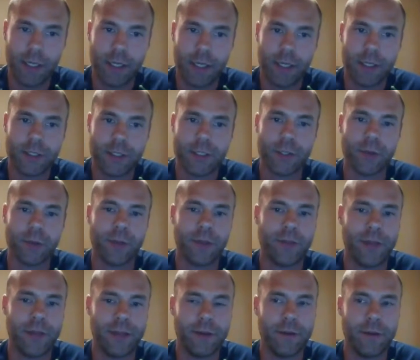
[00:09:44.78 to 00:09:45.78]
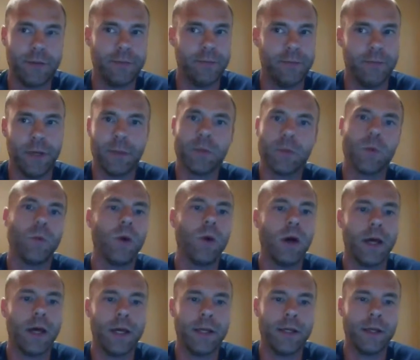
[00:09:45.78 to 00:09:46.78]
so that they, number
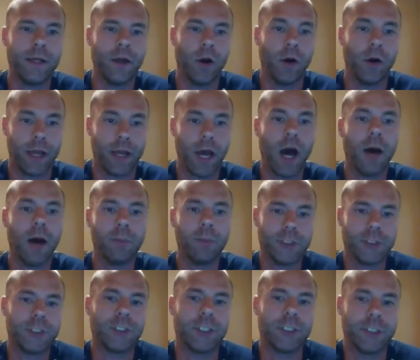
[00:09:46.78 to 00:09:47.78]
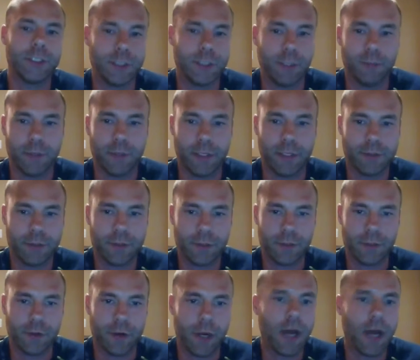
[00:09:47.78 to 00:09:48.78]
one, are accomplishing something. So
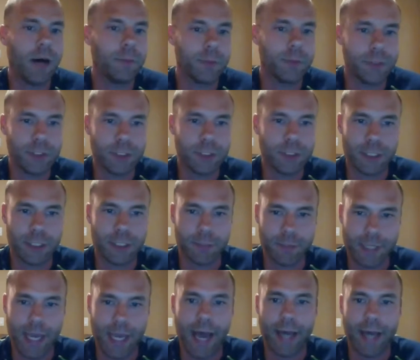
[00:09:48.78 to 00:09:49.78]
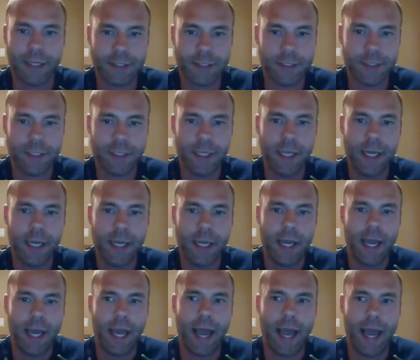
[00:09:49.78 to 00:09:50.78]
they're accomplishing some tasks.
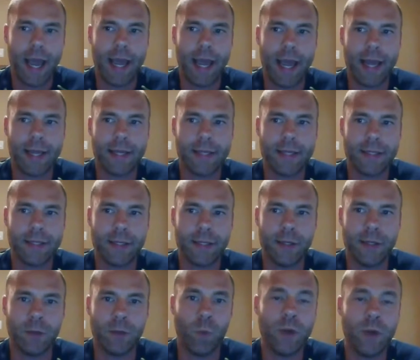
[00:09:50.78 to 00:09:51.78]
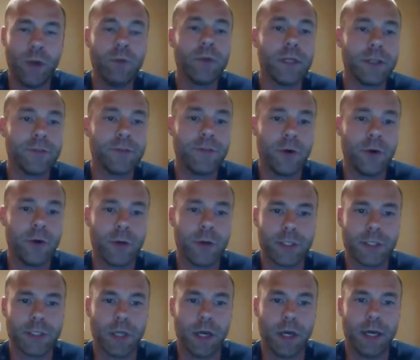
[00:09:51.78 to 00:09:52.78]
And we really
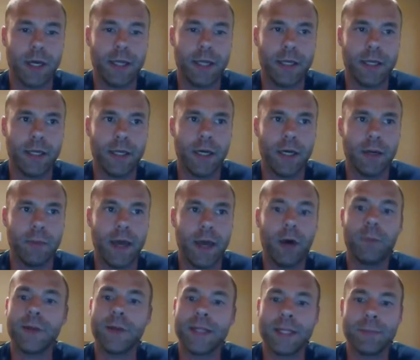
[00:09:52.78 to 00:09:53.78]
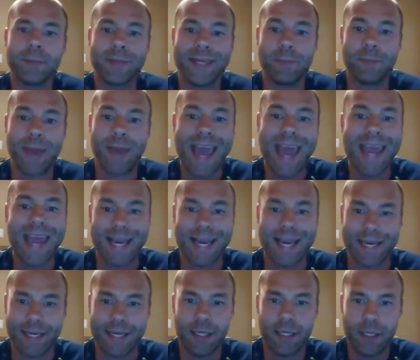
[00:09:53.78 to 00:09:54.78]
focus on helping them get
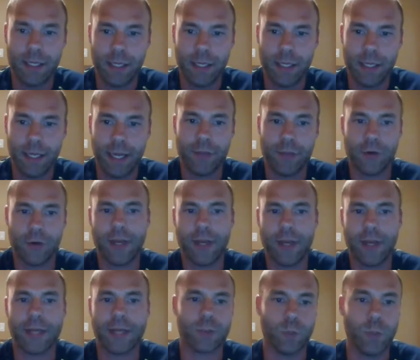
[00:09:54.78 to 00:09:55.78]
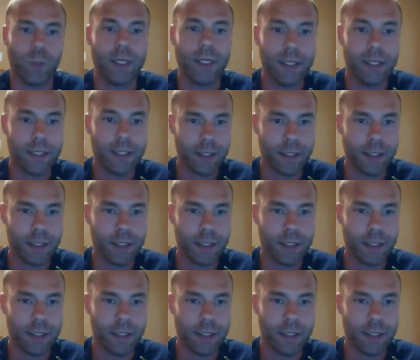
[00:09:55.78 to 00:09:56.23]
paid in their next week.